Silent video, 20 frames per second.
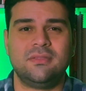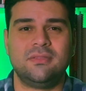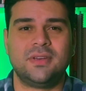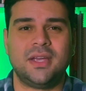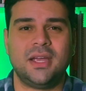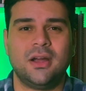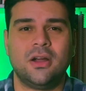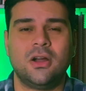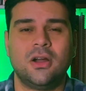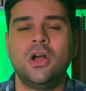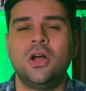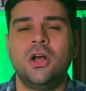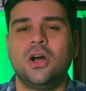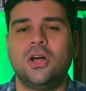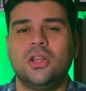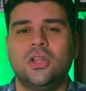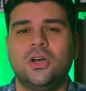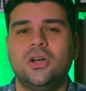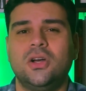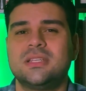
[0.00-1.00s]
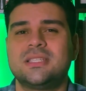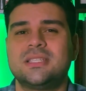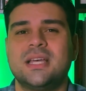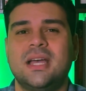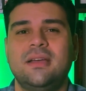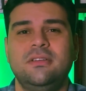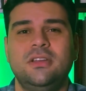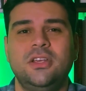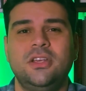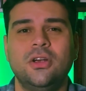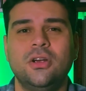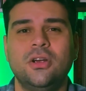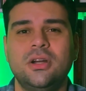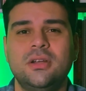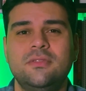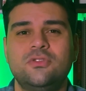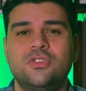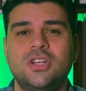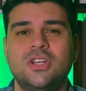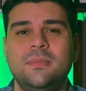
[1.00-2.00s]
care alongside
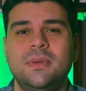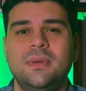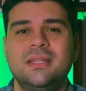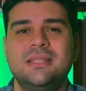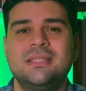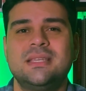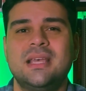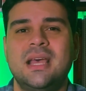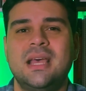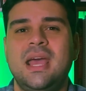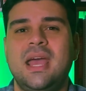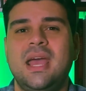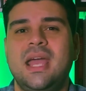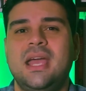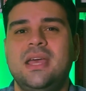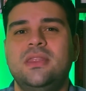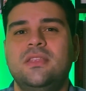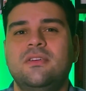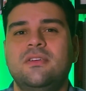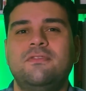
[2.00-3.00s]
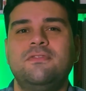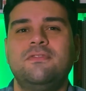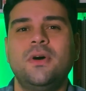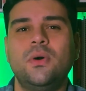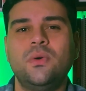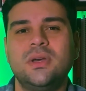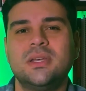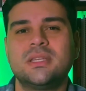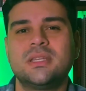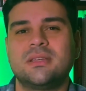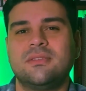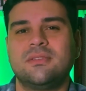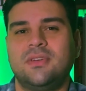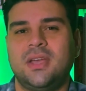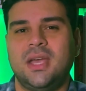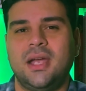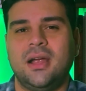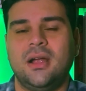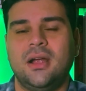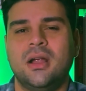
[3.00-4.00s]
curative treatments, and the focus of
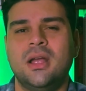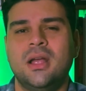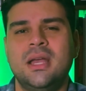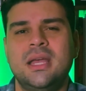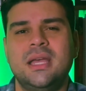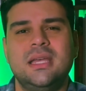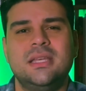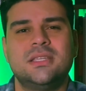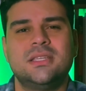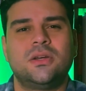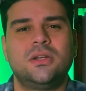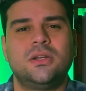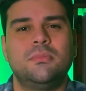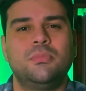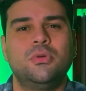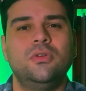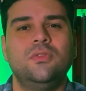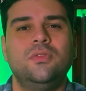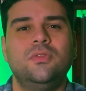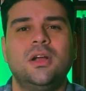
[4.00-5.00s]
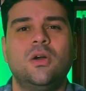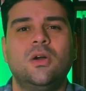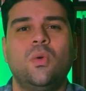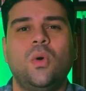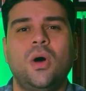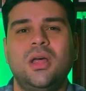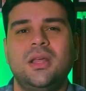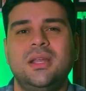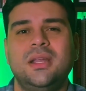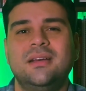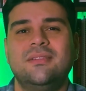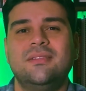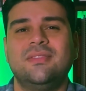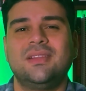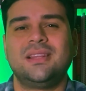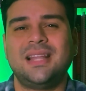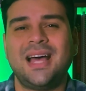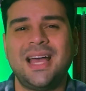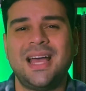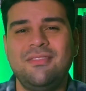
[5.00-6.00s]
care is on improving quality of
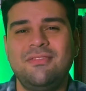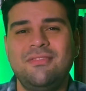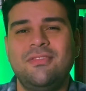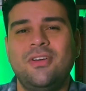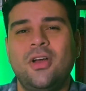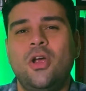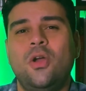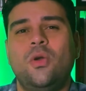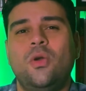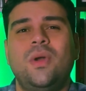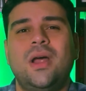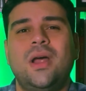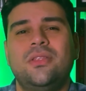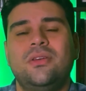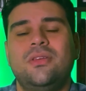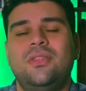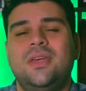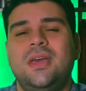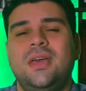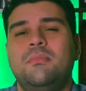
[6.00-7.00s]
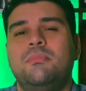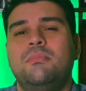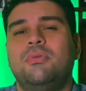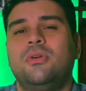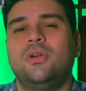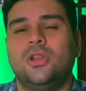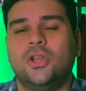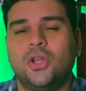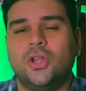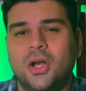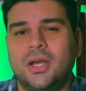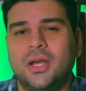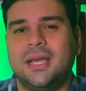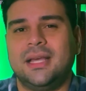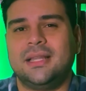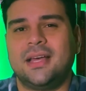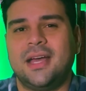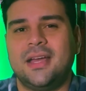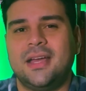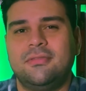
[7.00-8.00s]
life rather than
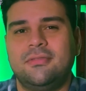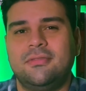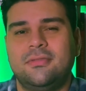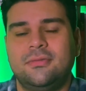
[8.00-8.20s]
prolonging life.